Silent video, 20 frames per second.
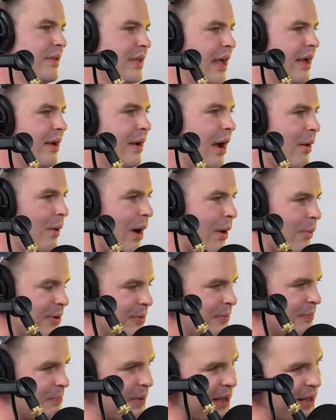Yeah, I
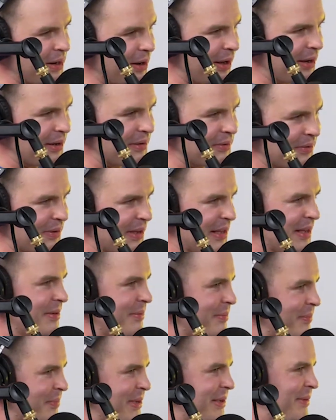wouldn't bet on
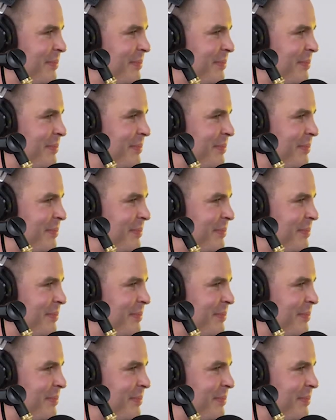it,